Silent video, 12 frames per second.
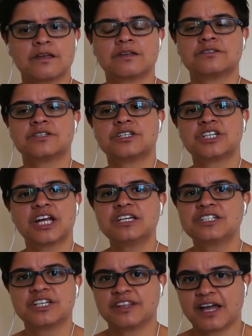to
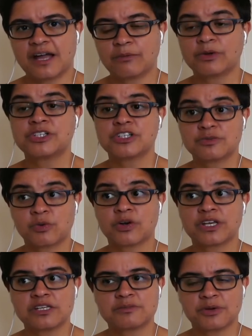changing that, which is why
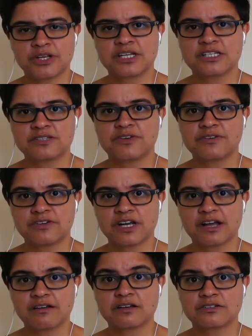he's my least favourite
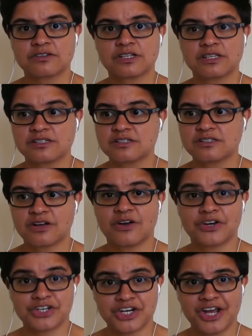character in this
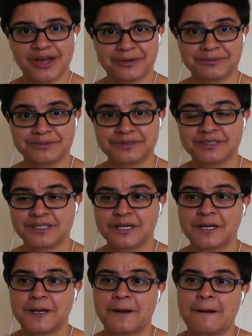entire show.
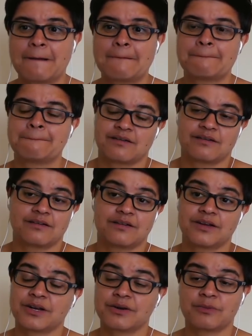
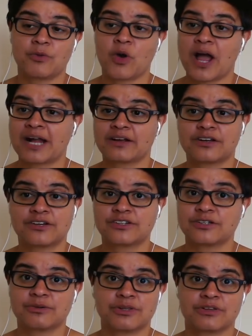I don't know what Anna can
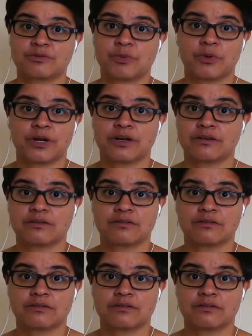do at this point.